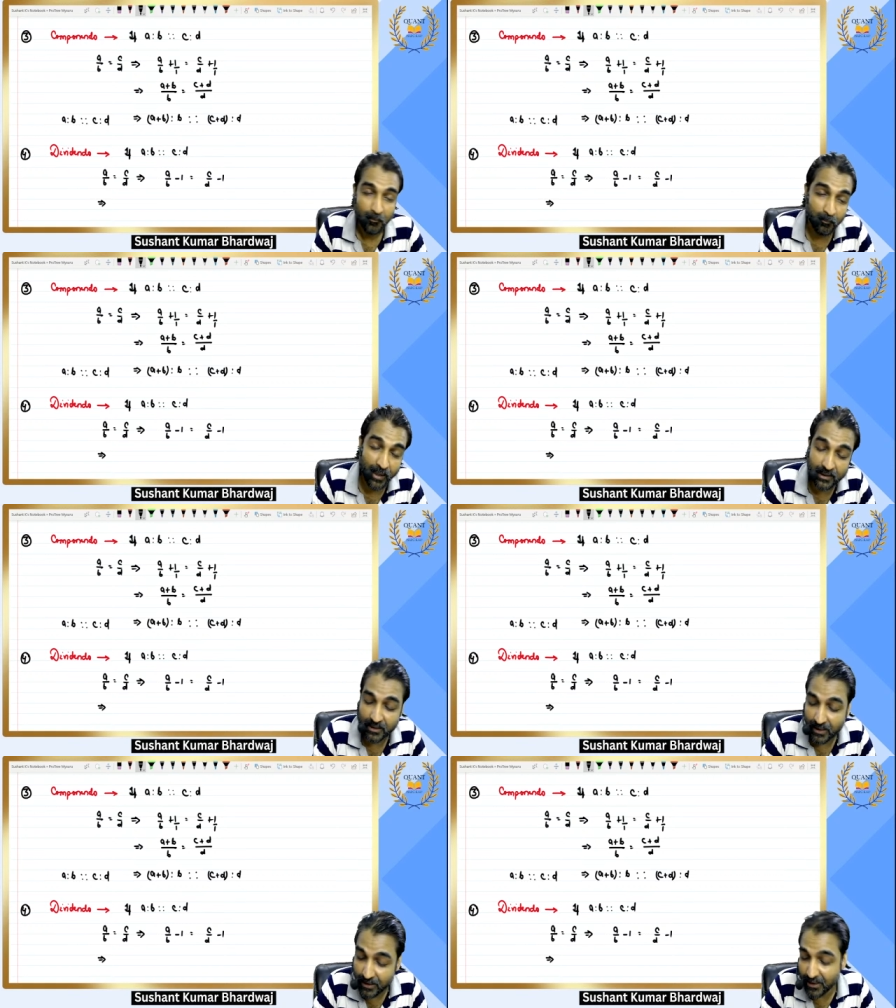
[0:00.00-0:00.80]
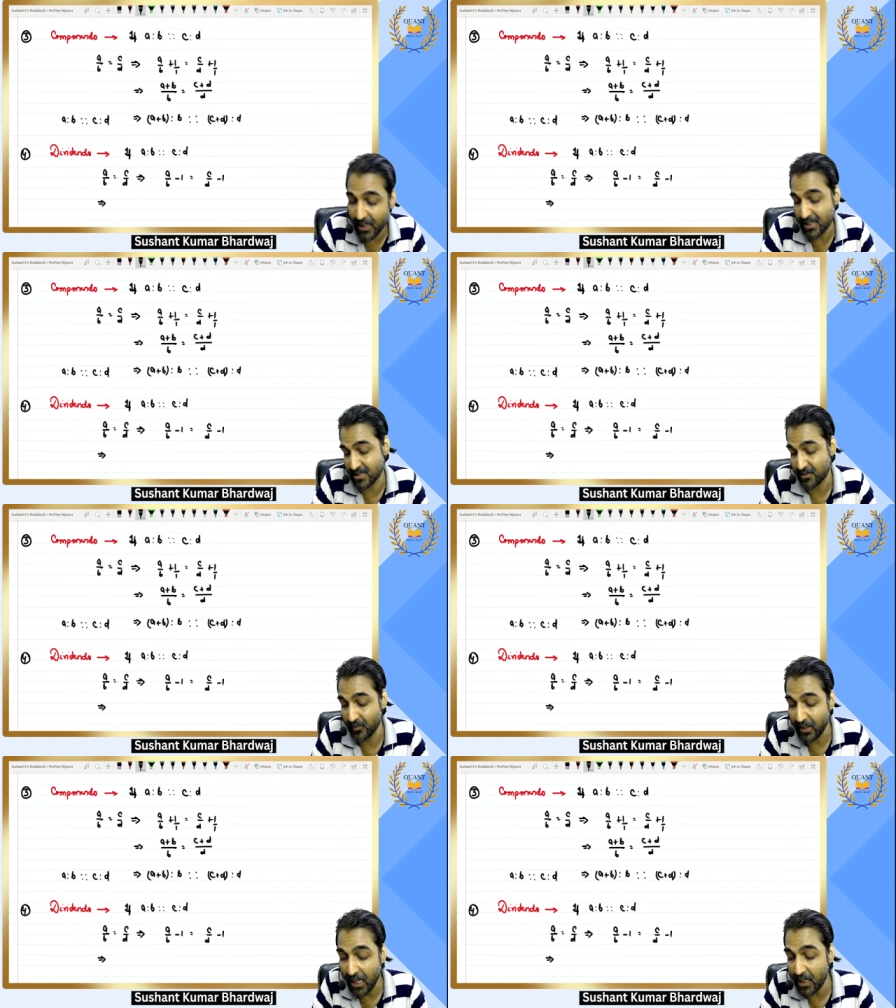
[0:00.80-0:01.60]
But in case
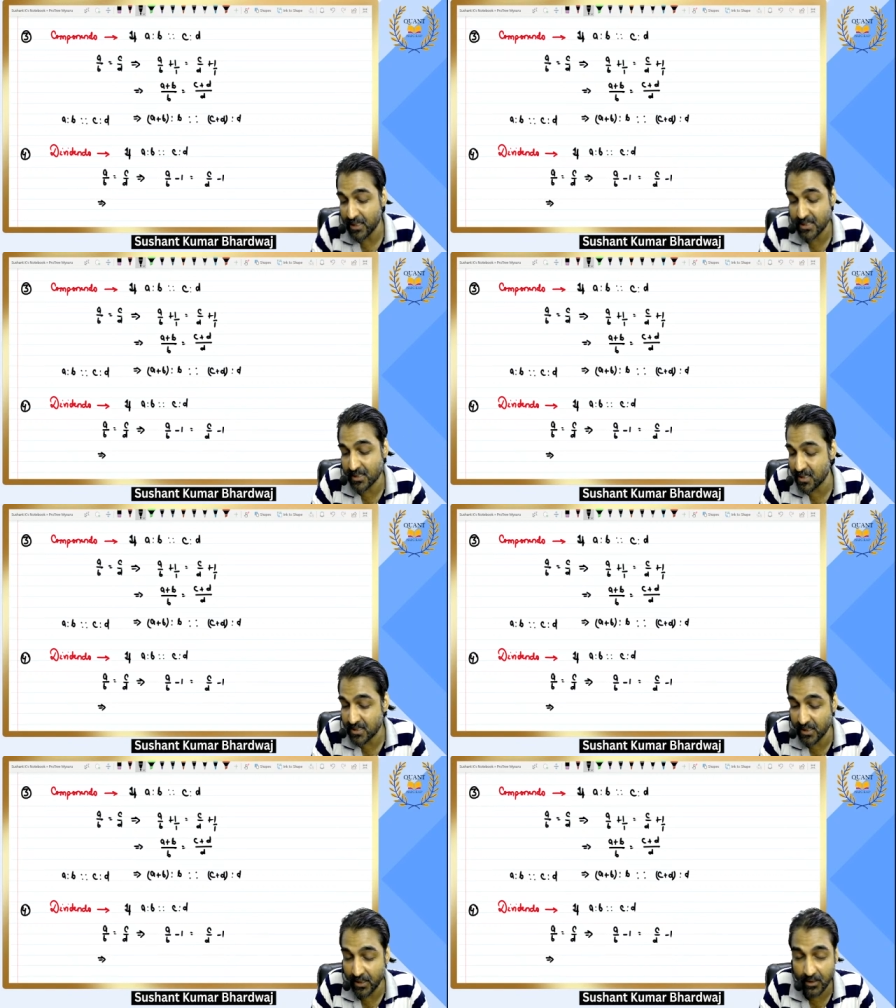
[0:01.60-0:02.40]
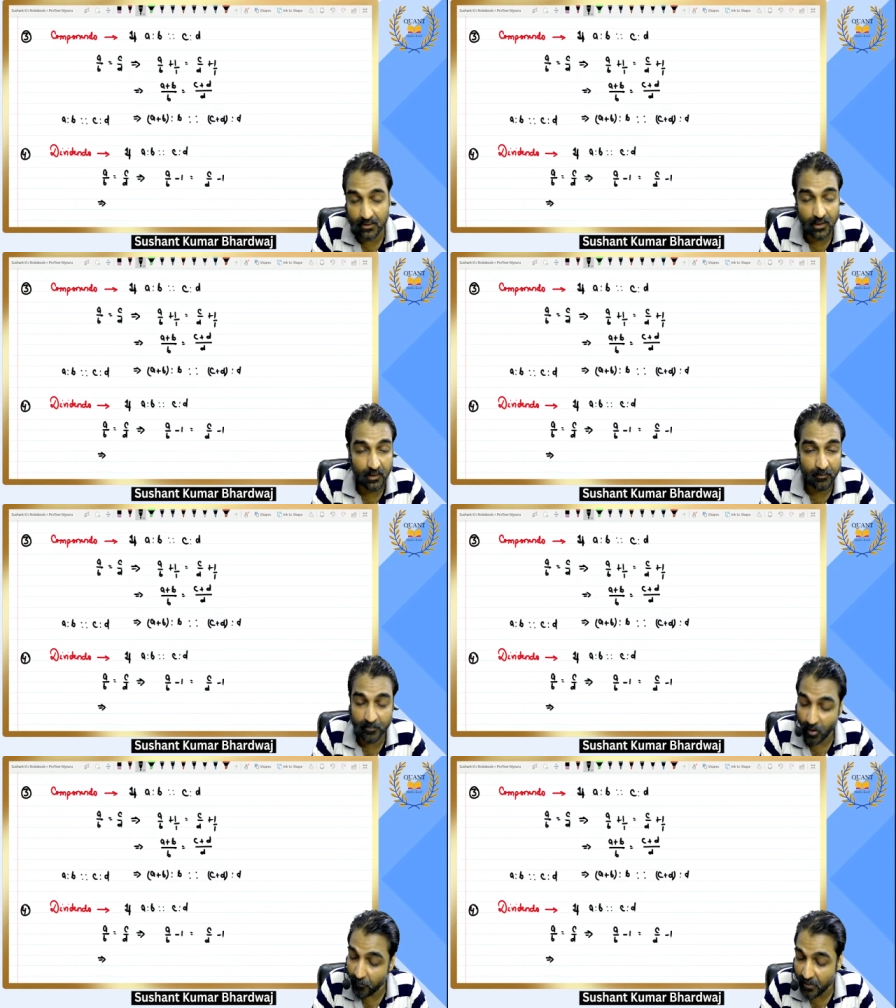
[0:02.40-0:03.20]
when I'll discuss the
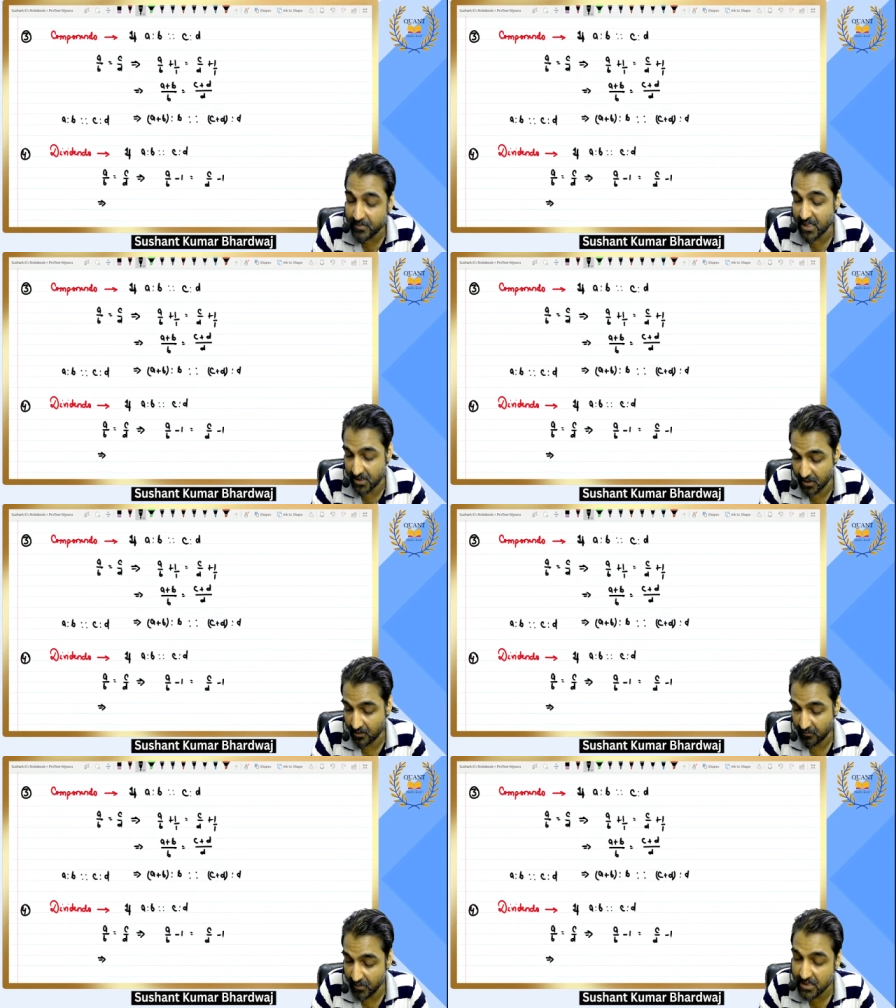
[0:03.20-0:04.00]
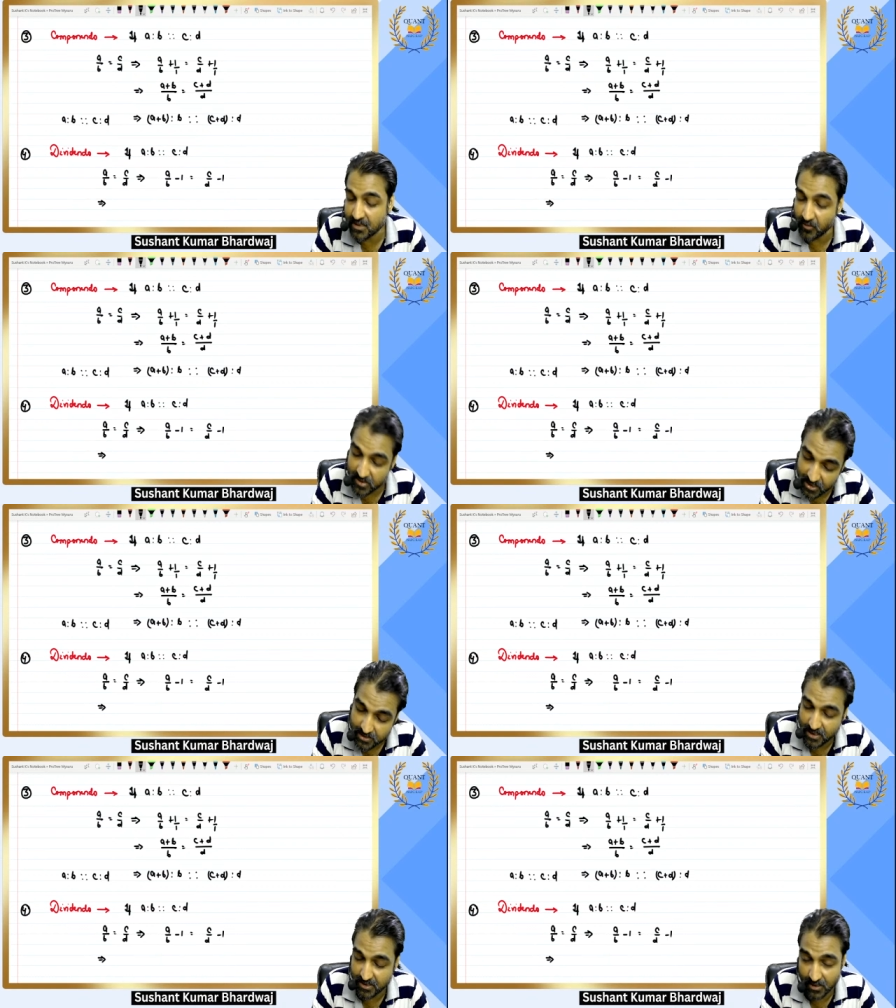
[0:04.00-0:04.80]
problem session, means question
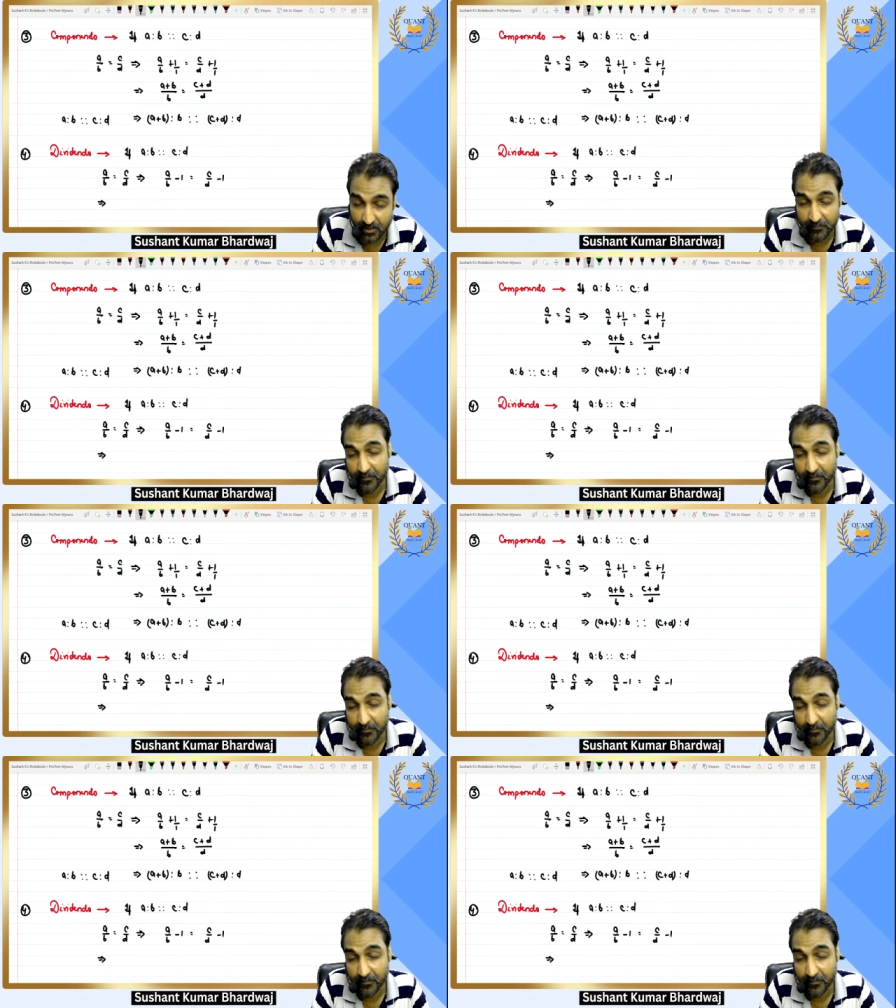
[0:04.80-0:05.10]
session,